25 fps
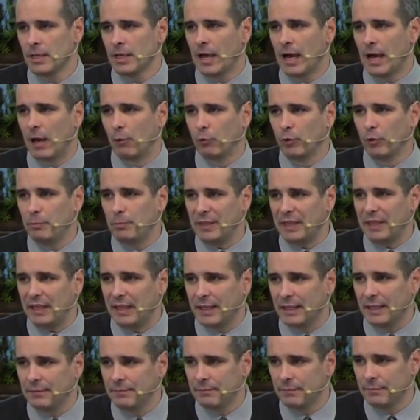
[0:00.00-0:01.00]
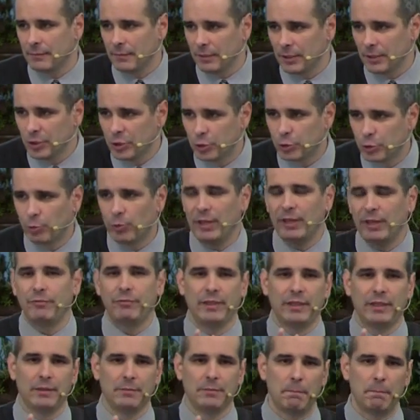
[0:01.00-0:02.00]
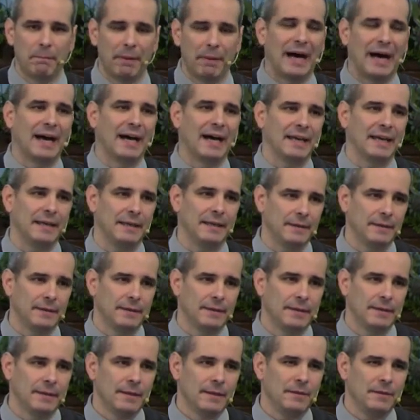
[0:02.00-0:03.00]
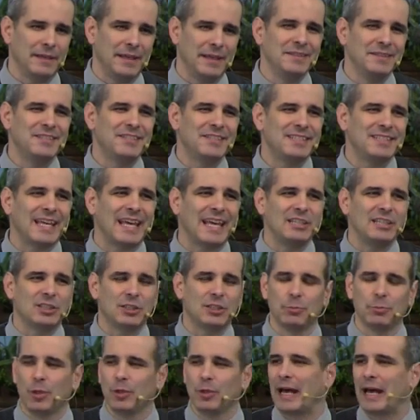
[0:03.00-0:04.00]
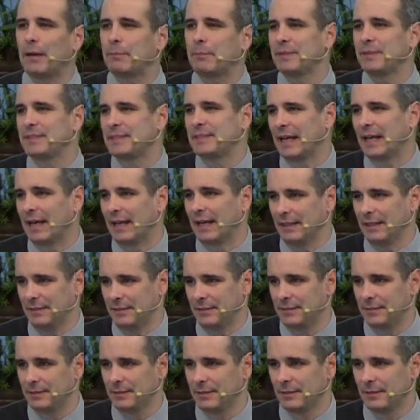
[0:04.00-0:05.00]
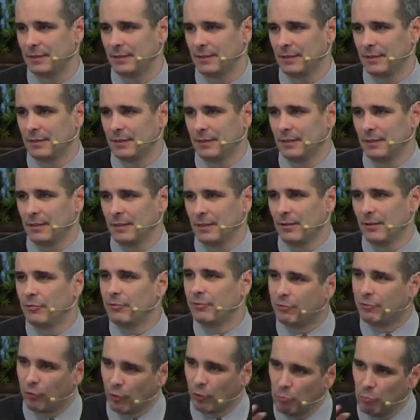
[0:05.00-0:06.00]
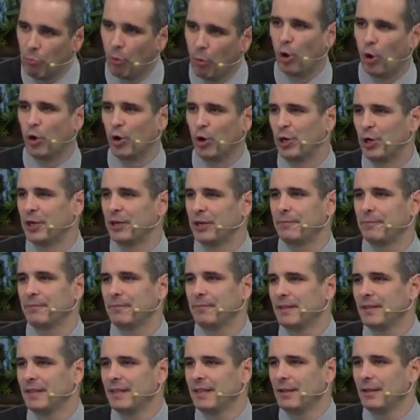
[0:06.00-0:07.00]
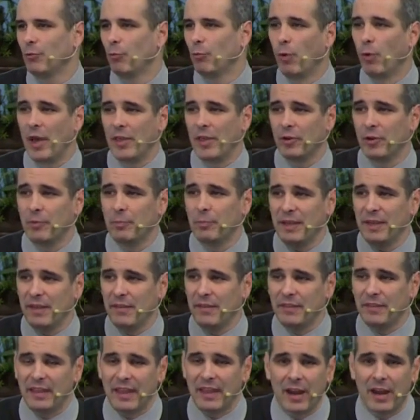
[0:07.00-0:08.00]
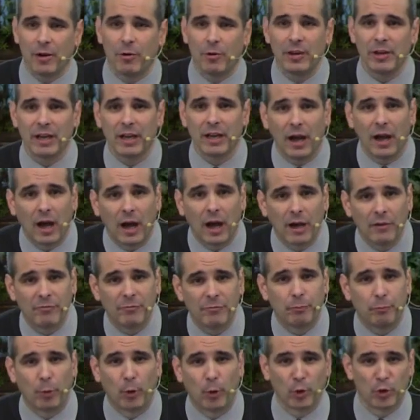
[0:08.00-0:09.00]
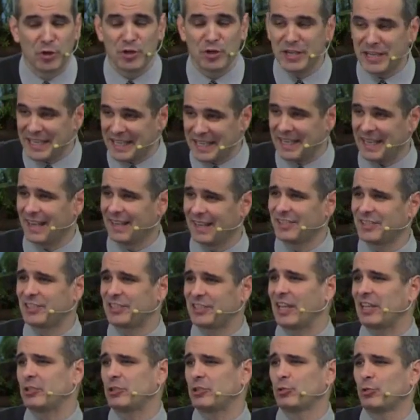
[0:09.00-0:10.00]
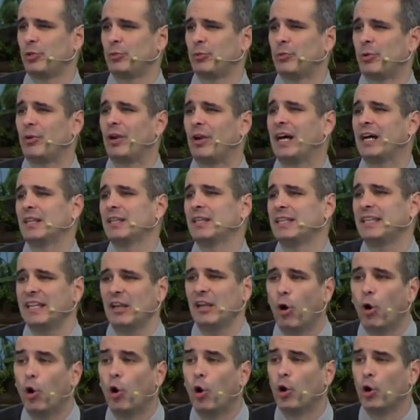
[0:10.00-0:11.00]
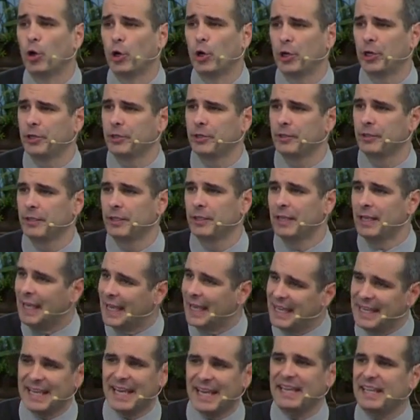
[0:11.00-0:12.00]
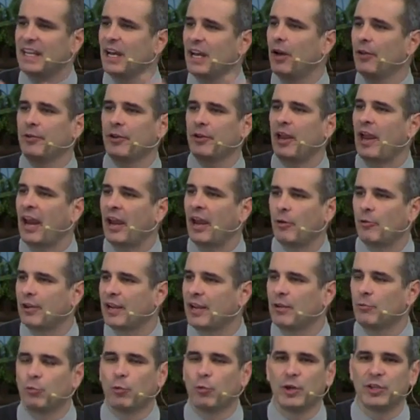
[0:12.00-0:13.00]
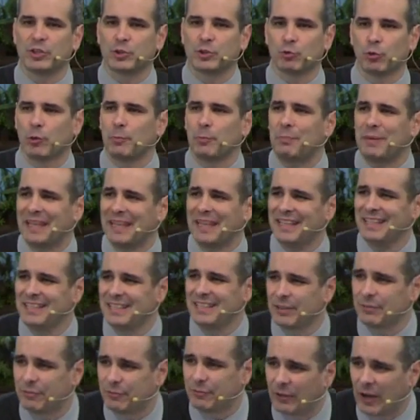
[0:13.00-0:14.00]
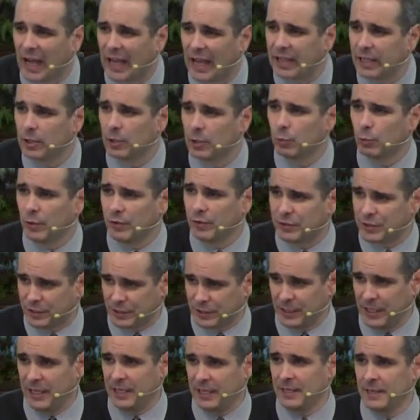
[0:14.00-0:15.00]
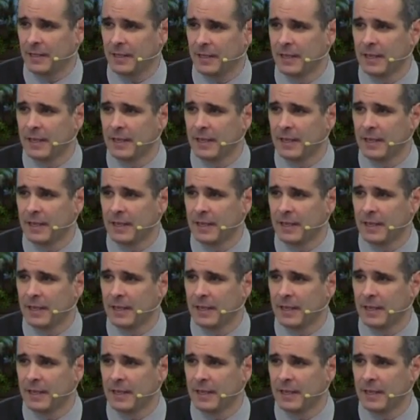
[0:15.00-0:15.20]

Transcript: Are we being driven by the insatiable appetite for more, whether it be in the area of pornea, sexual immorality, or in any other area in which we're being defiled with sin?